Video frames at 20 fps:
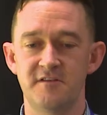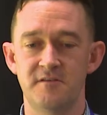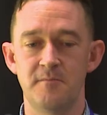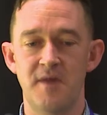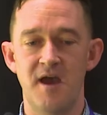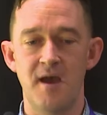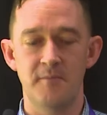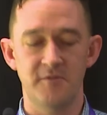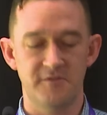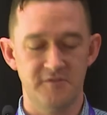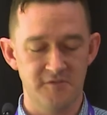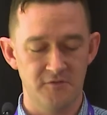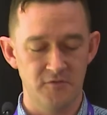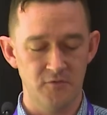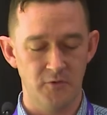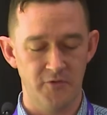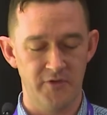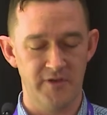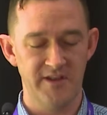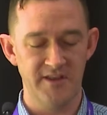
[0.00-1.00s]
in Palmerston
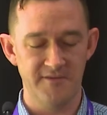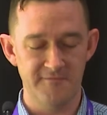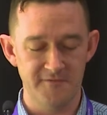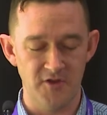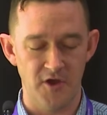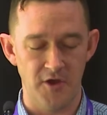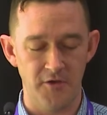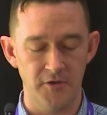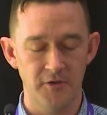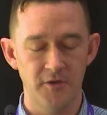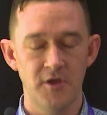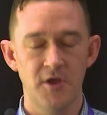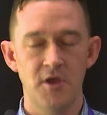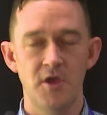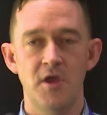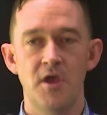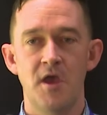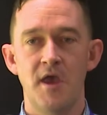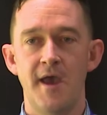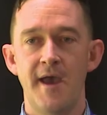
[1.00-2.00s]
North, Levno,
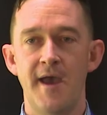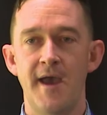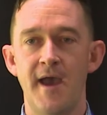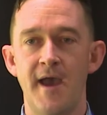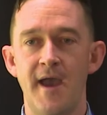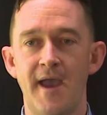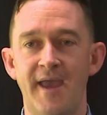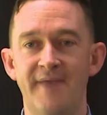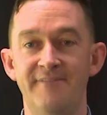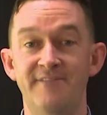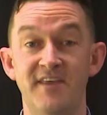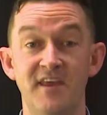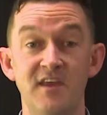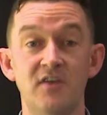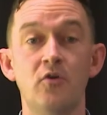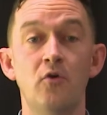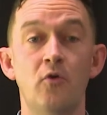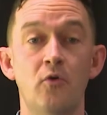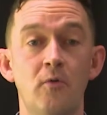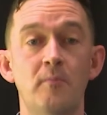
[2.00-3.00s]
and their
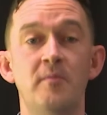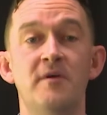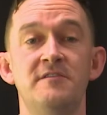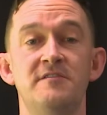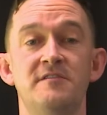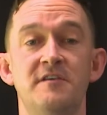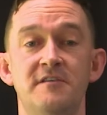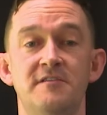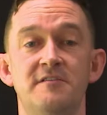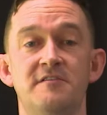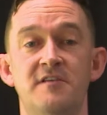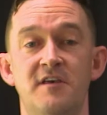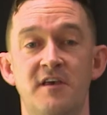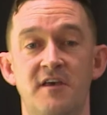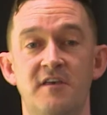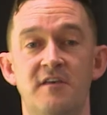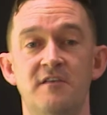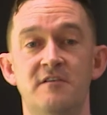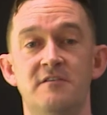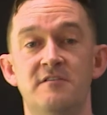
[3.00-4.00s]
core business
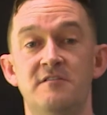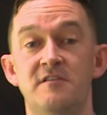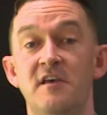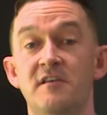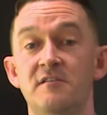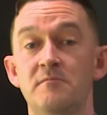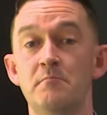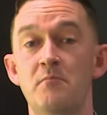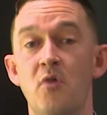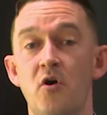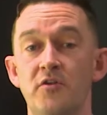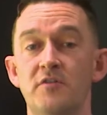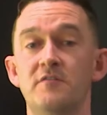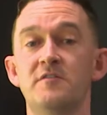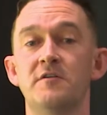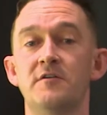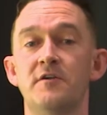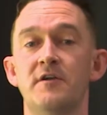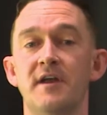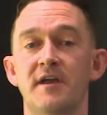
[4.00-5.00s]
is
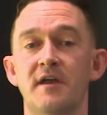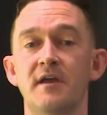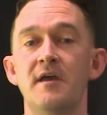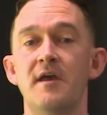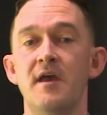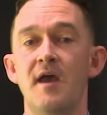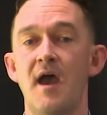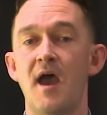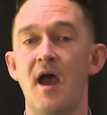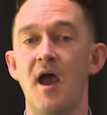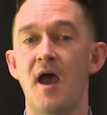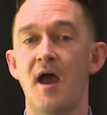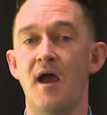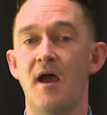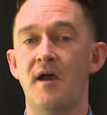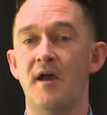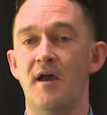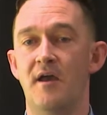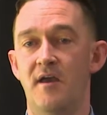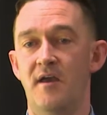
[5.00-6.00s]
monitoring
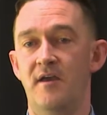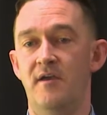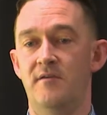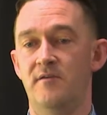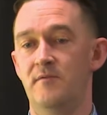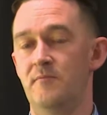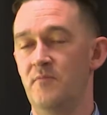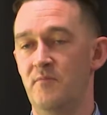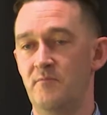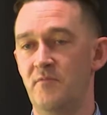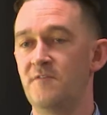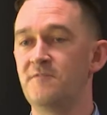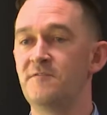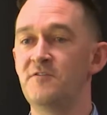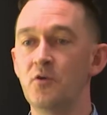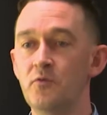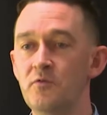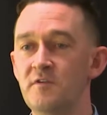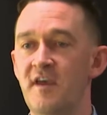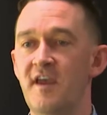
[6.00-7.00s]

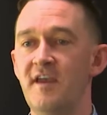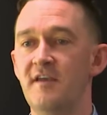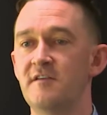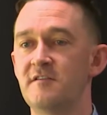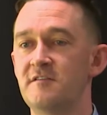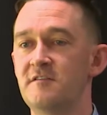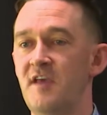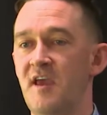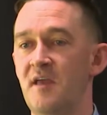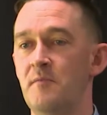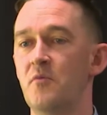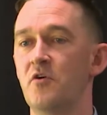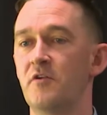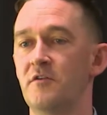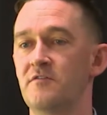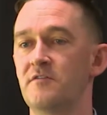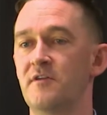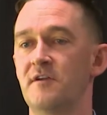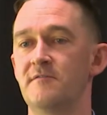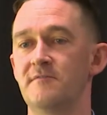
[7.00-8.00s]
fuel tanks and
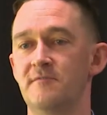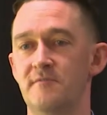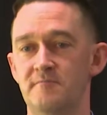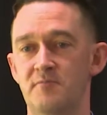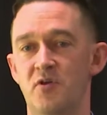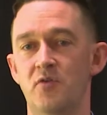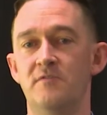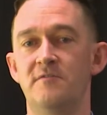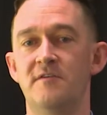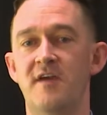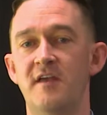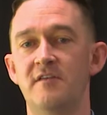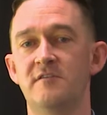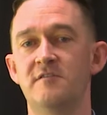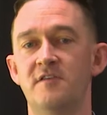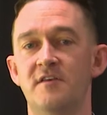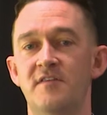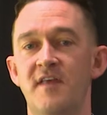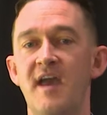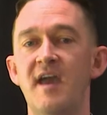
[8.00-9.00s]
monitoring milk vats.
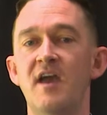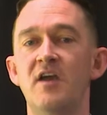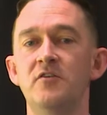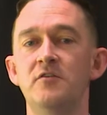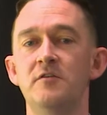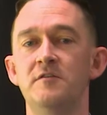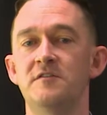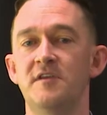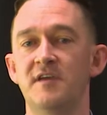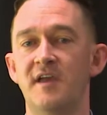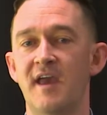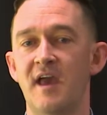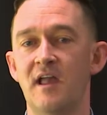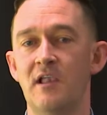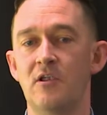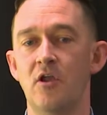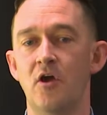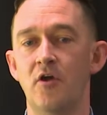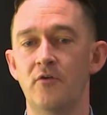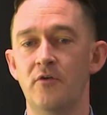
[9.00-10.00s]
So they are using our
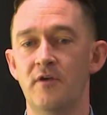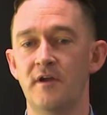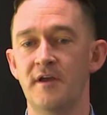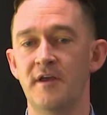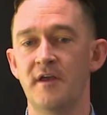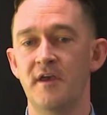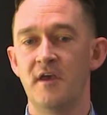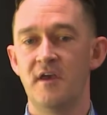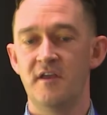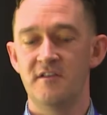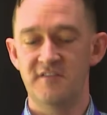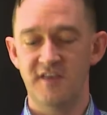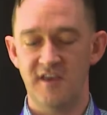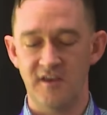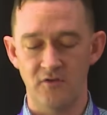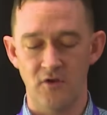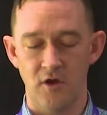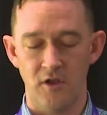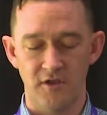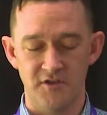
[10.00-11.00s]
LoRa
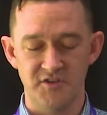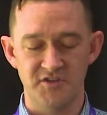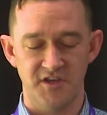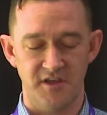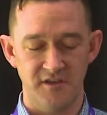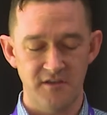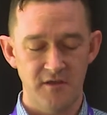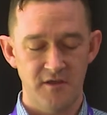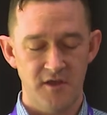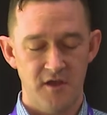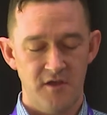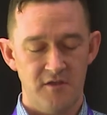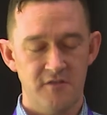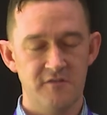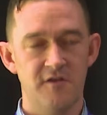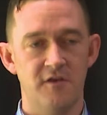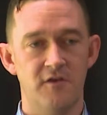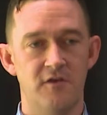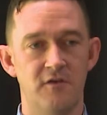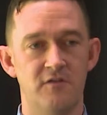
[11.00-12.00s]
technology
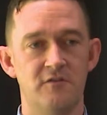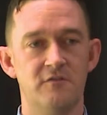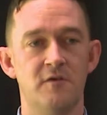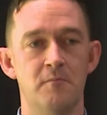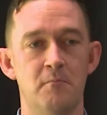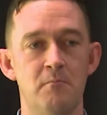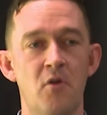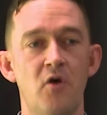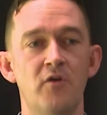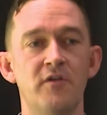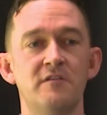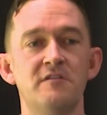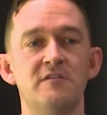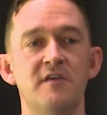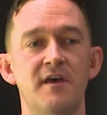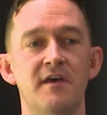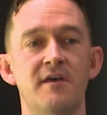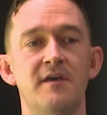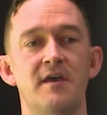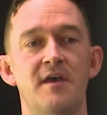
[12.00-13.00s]
to
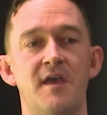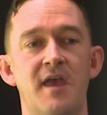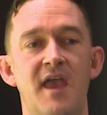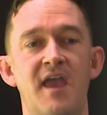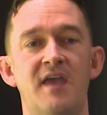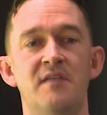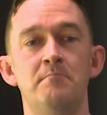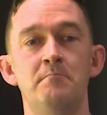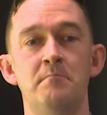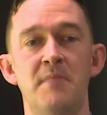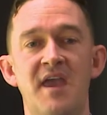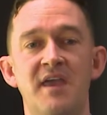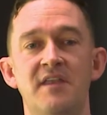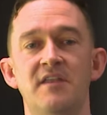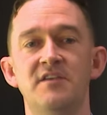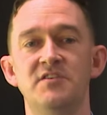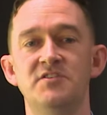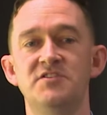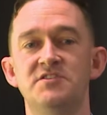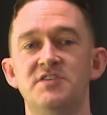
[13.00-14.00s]
monitor and
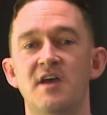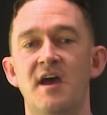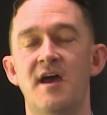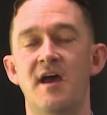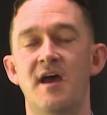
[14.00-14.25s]
manage